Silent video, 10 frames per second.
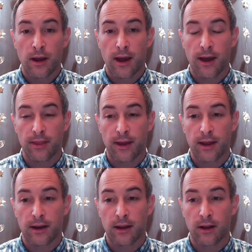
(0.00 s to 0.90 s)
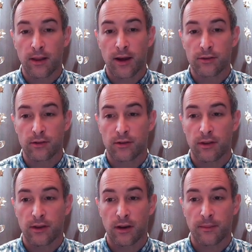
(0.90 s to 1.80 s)
and then allows us to
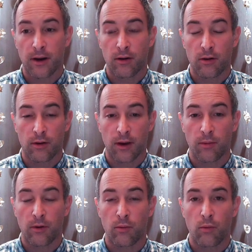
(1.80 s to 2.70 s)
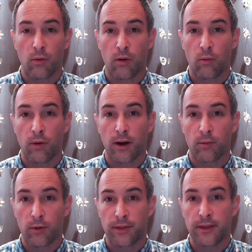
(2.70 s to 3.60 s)
think about, okay, well, where
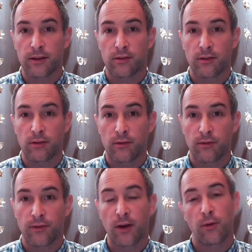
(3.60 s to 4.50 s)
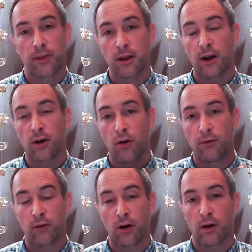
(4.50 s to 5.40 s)
would this fit within our
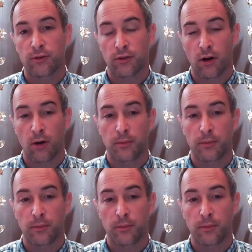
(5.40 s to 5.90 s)
overall scope?